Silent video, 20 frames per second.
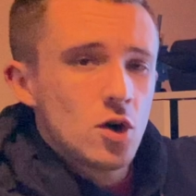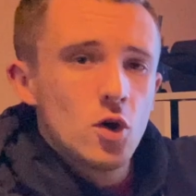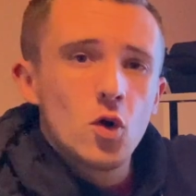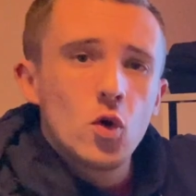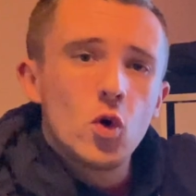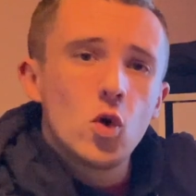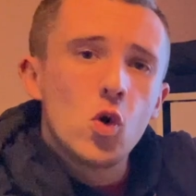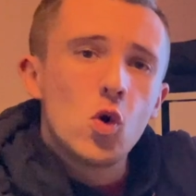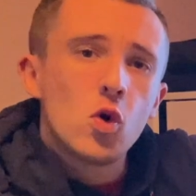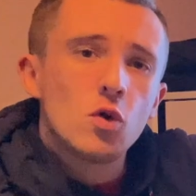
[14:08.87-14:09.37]

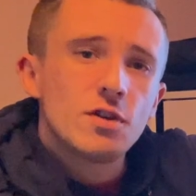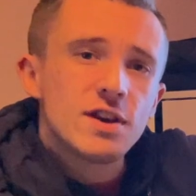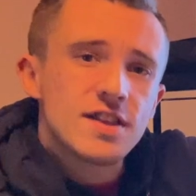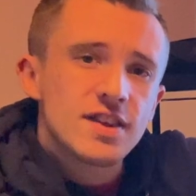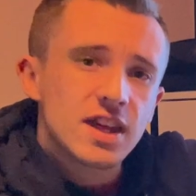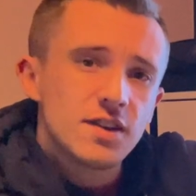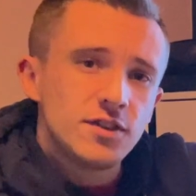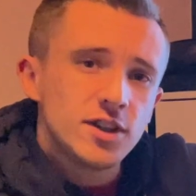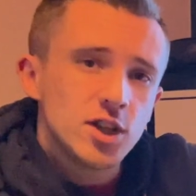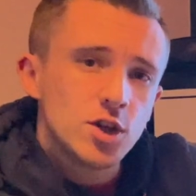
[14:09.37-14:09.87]
or it's
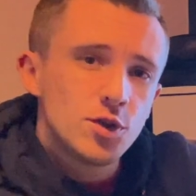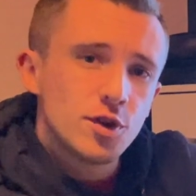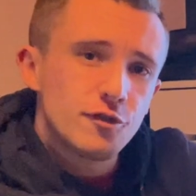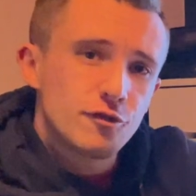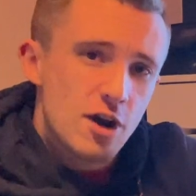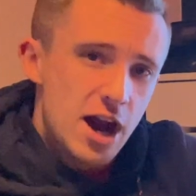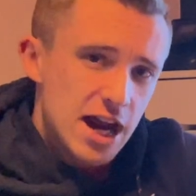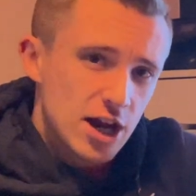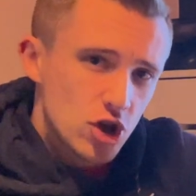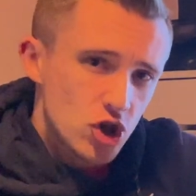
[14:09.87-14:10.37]
giving you the
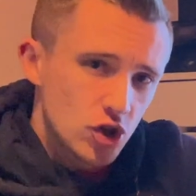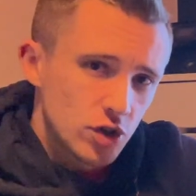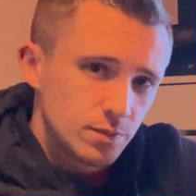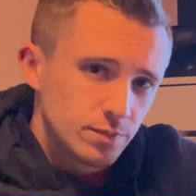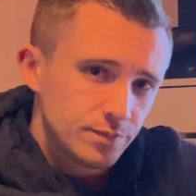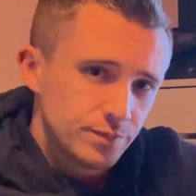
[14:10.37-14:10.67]
fraction.